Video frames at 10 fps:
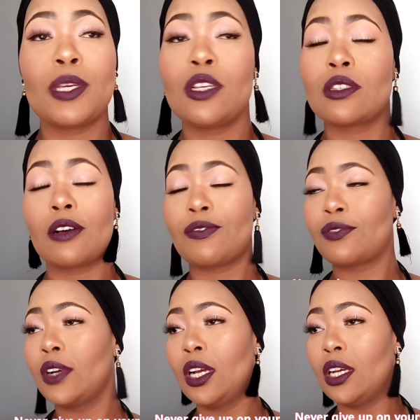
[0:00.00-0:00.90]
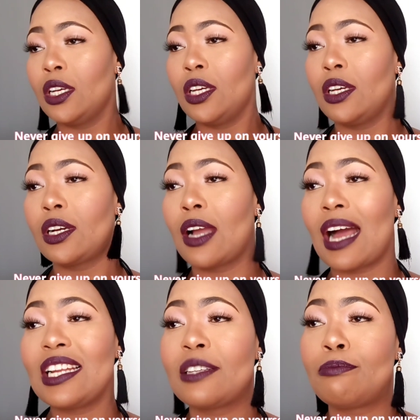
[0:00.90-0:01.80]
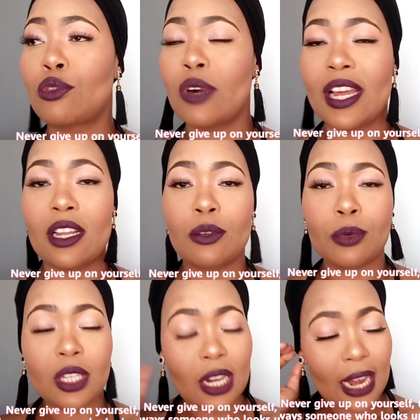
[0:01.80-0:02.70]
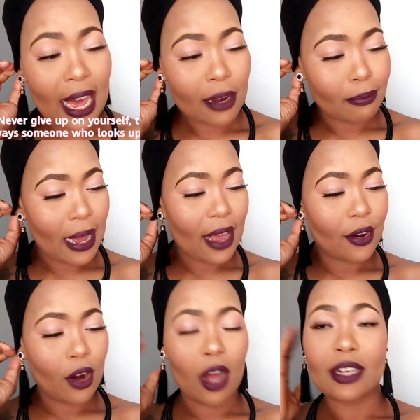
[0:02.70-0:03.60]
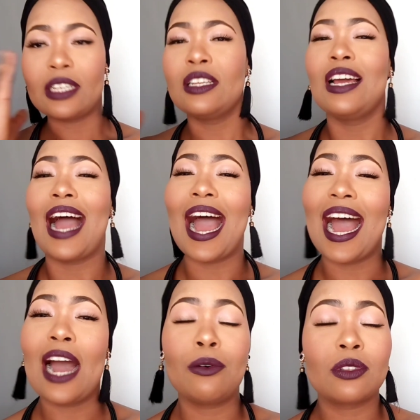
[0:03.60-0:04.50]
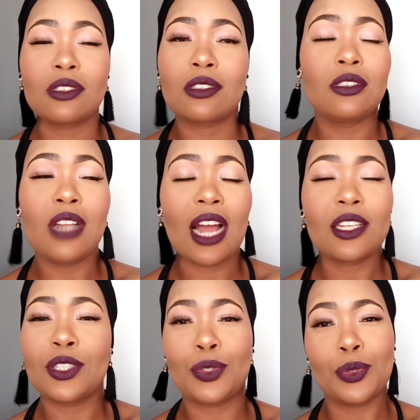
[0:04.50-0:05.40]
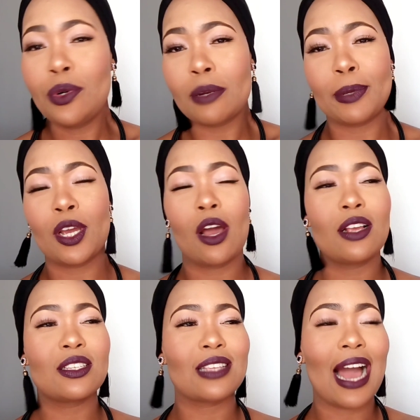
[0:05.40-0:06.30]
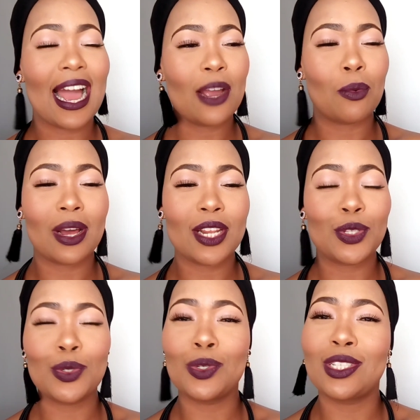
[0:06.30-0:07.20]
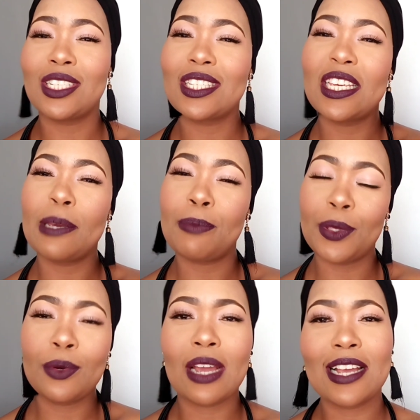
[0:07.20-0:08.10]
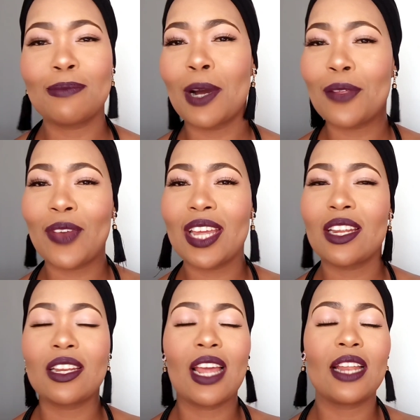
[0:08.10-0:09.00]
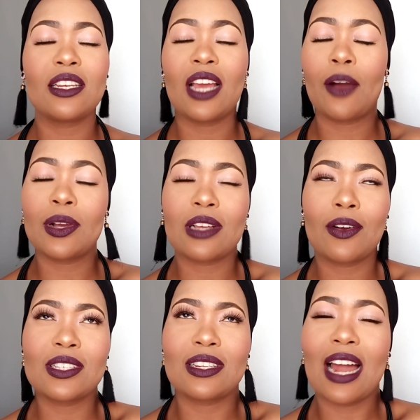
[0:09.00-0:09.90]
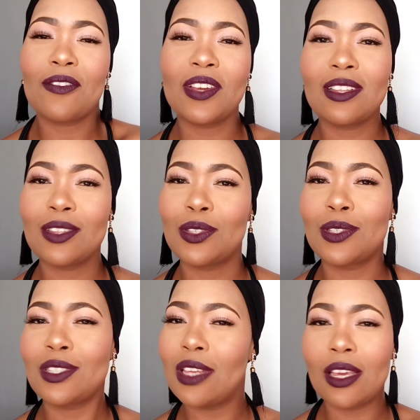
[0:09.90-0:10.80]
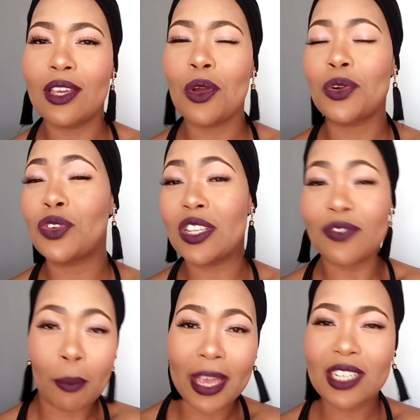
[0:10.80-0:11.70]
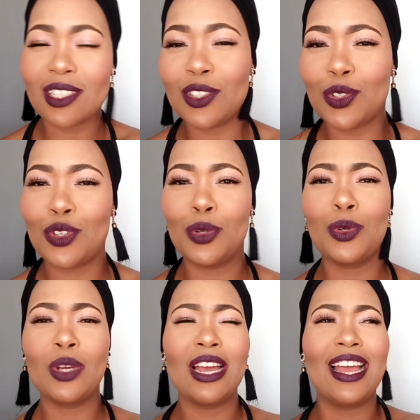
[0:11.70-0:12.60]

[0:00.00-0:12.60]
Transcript: piece of garlic bread with a lot of butter on it. I would not do it because I wanted to just keep you guys motivated, and I was, I was loving seeing your transformations too,